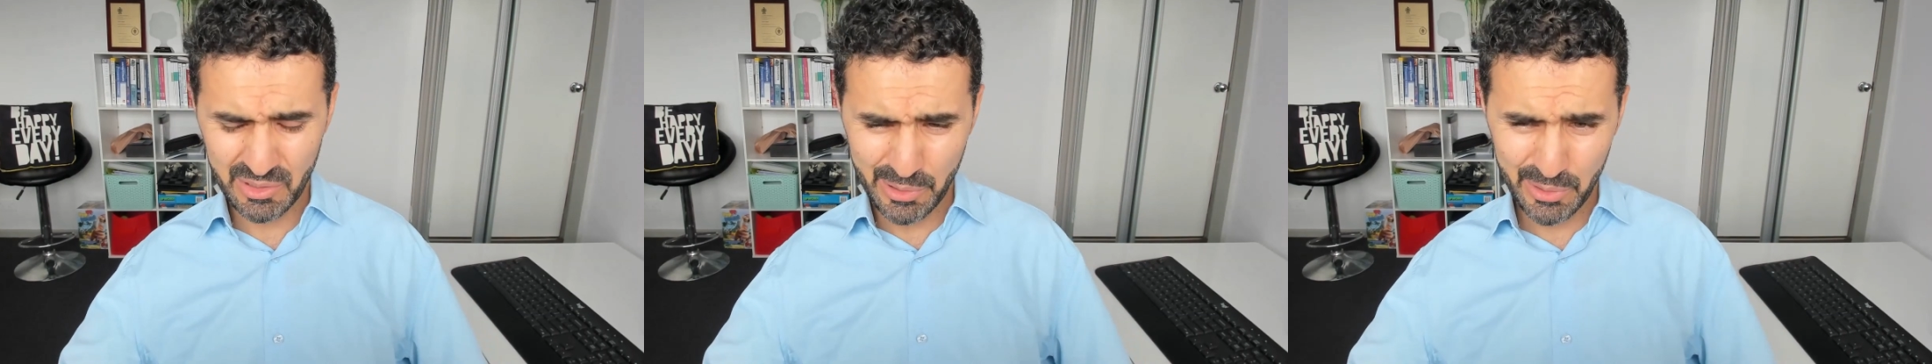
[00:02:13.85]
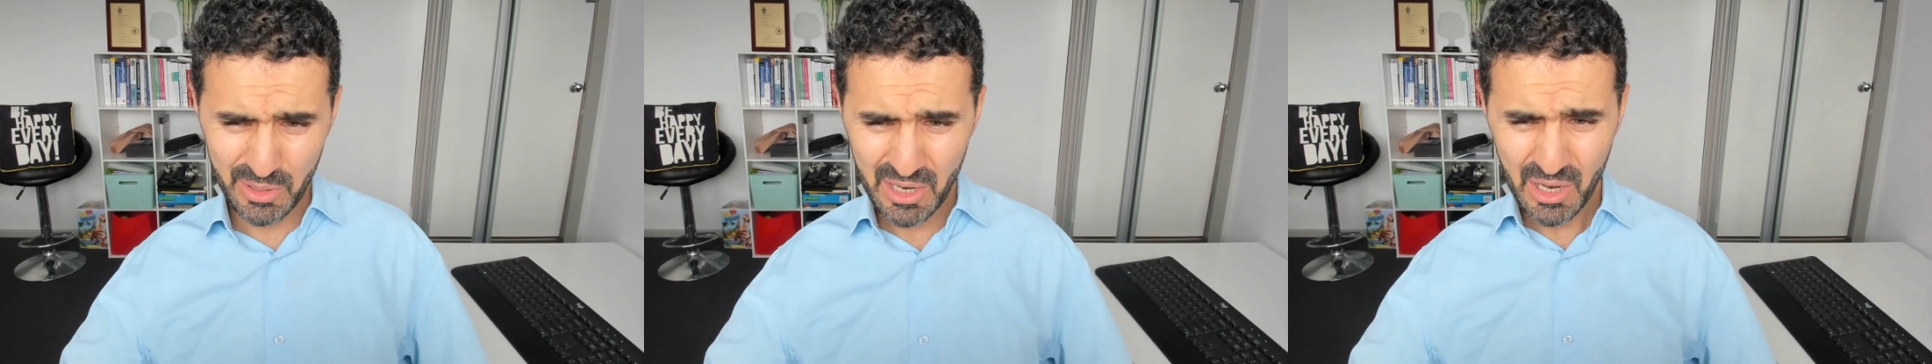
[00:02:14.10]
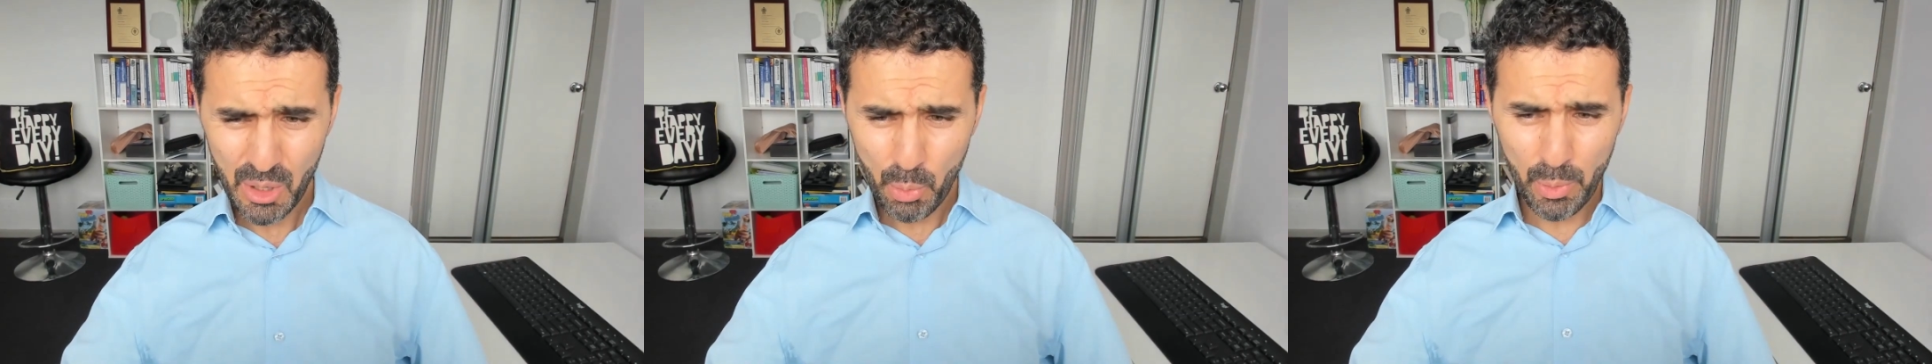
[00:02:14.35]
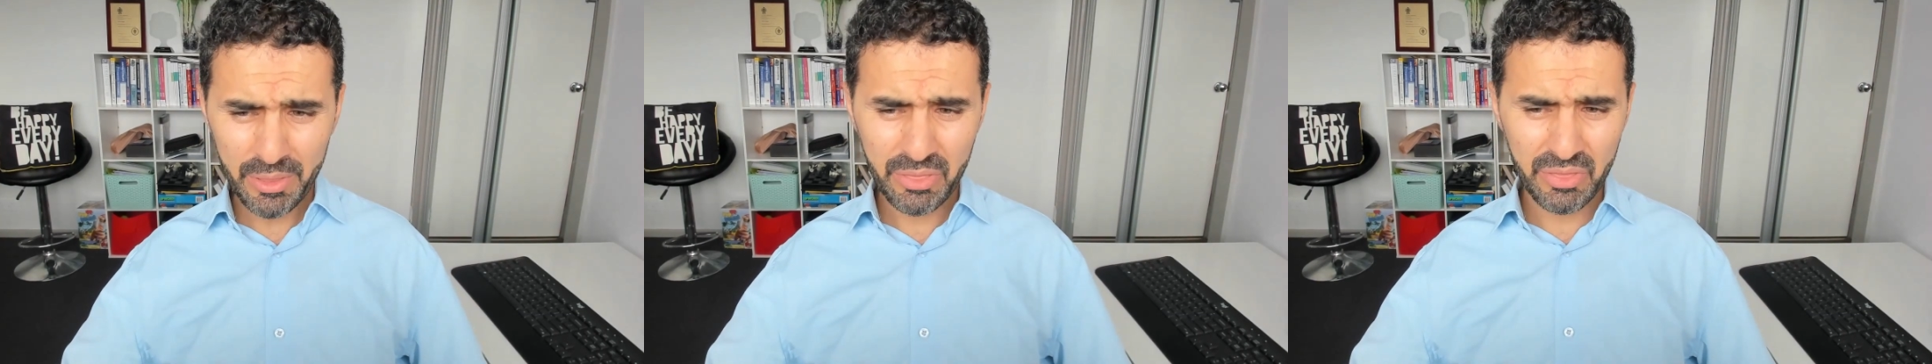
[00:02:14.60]
So
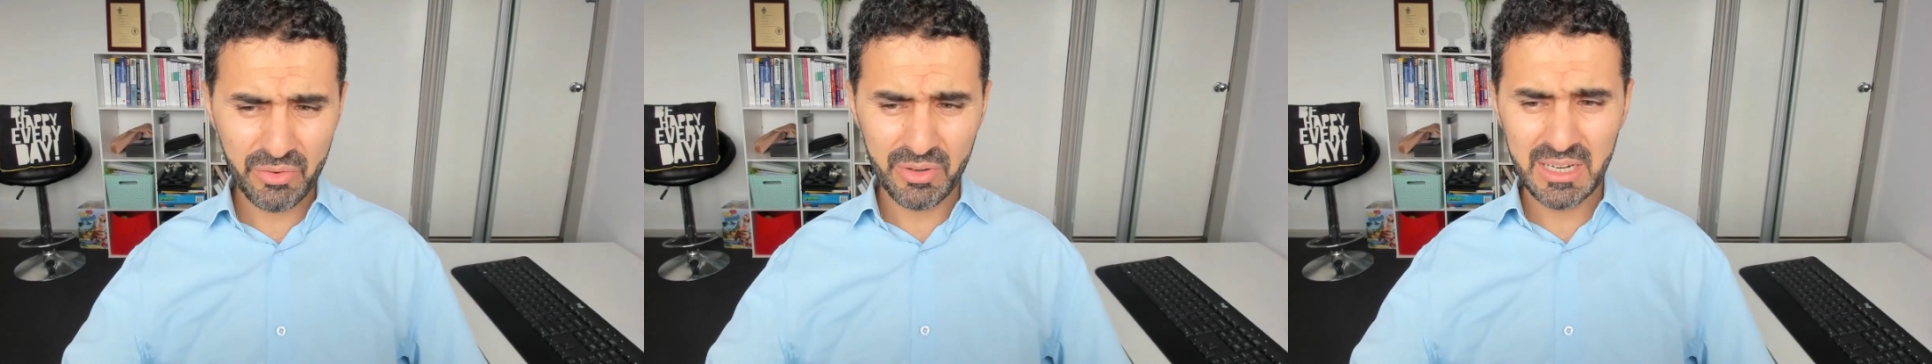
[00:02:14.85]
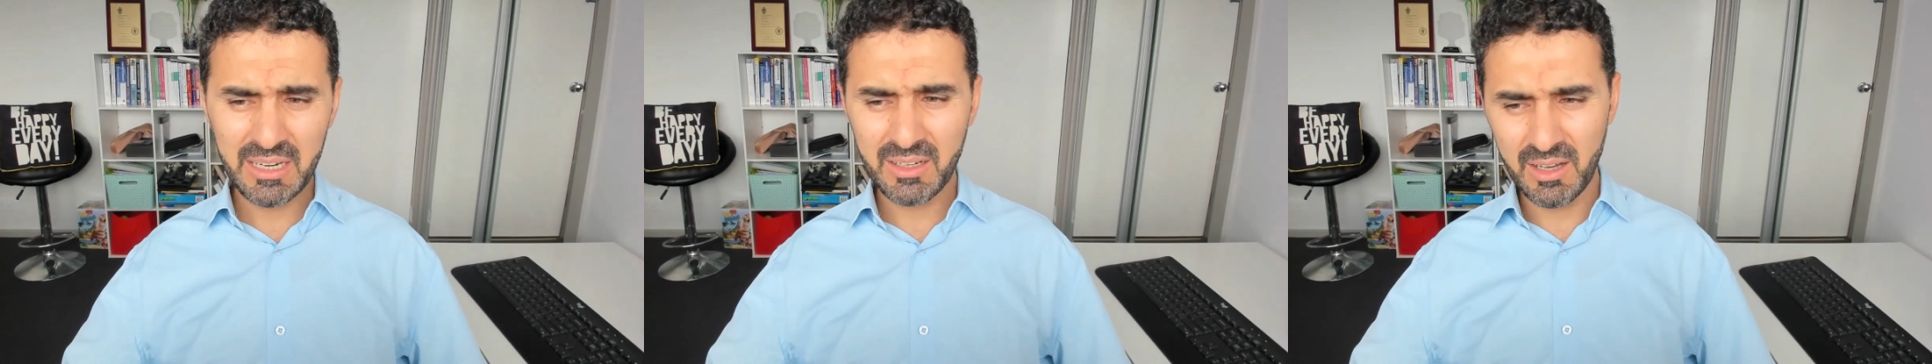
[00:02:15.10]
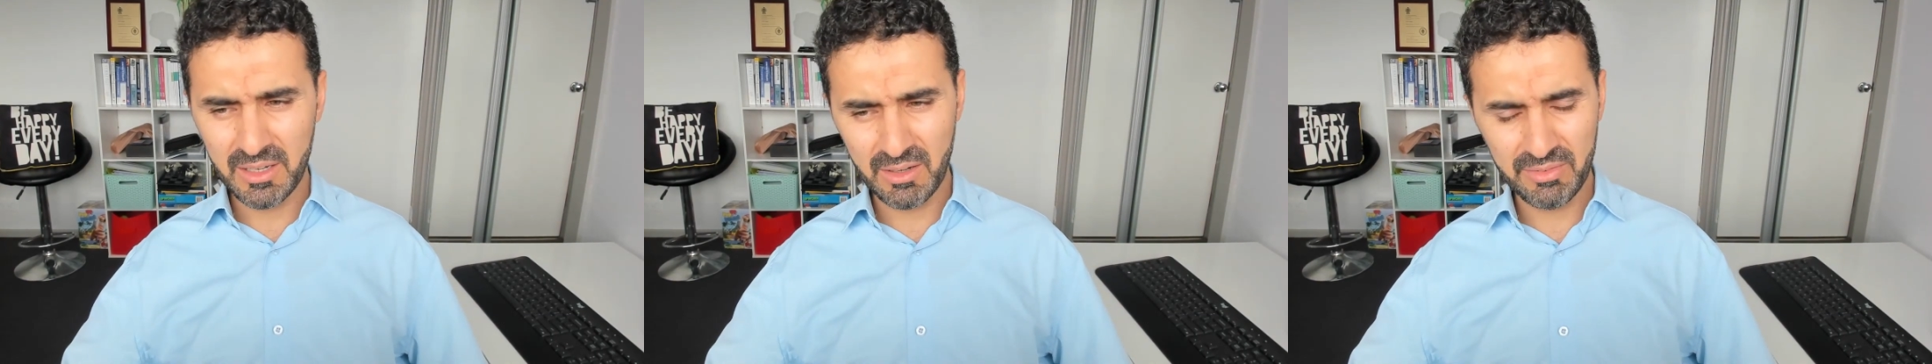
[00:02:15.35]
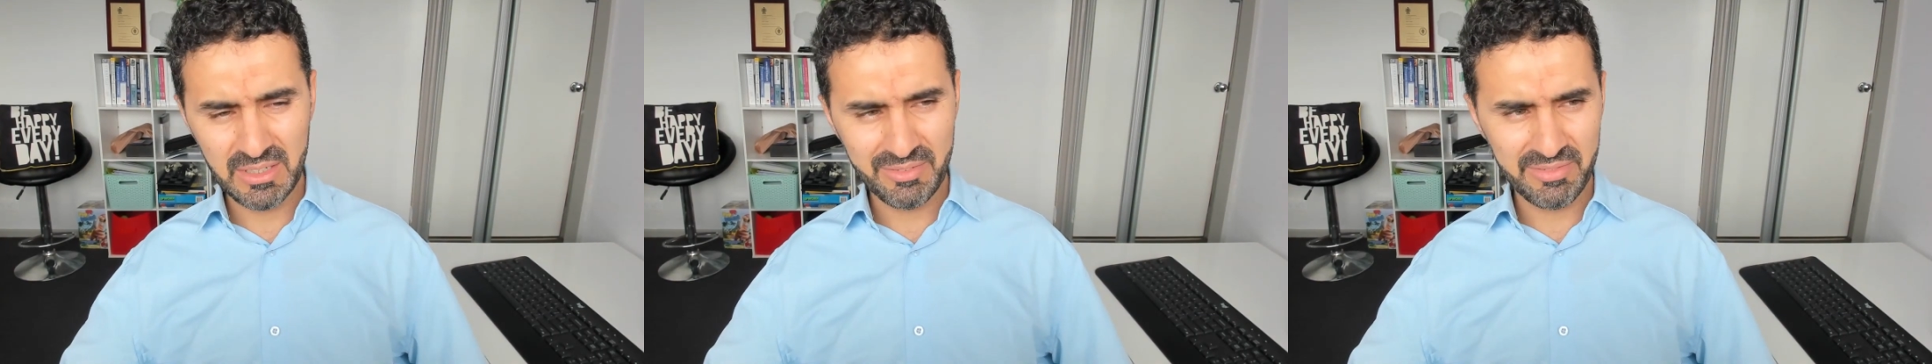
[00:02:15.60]
with three line
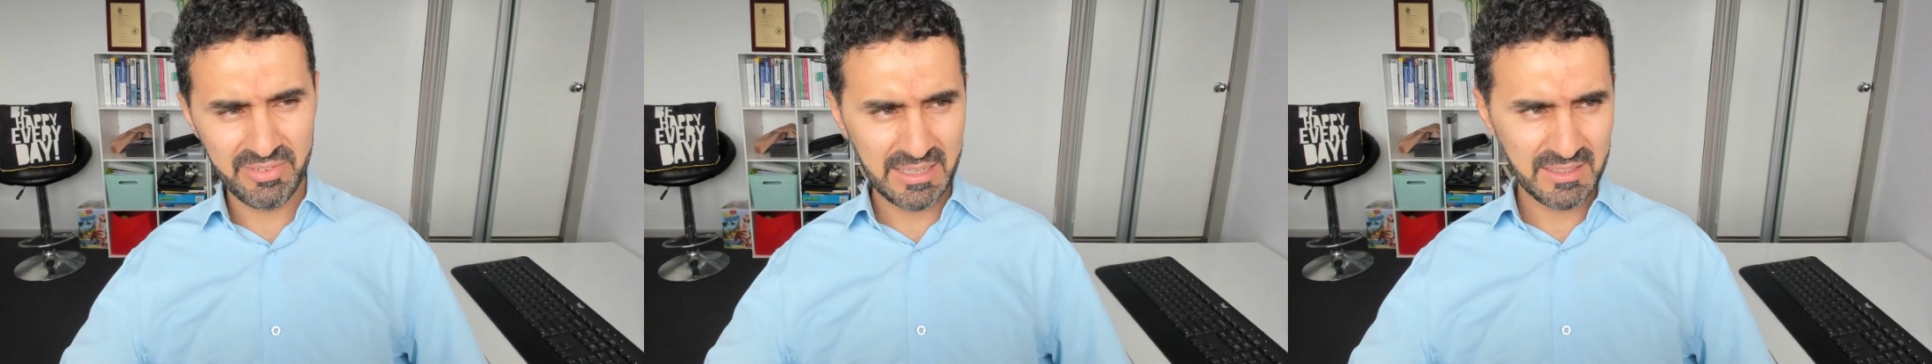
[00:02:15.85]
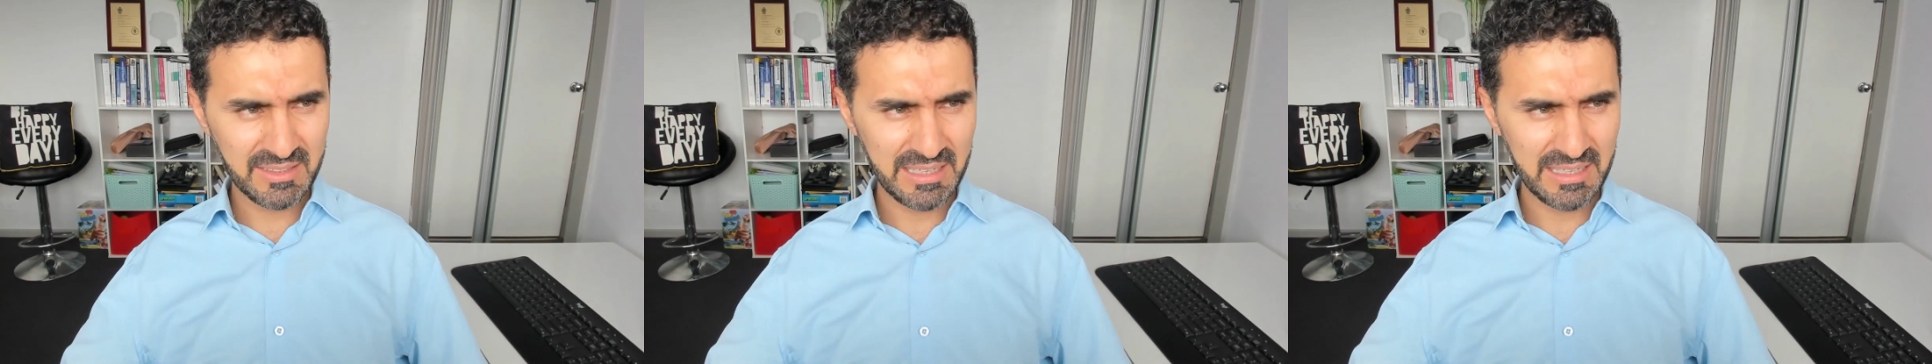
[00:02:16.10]
of defense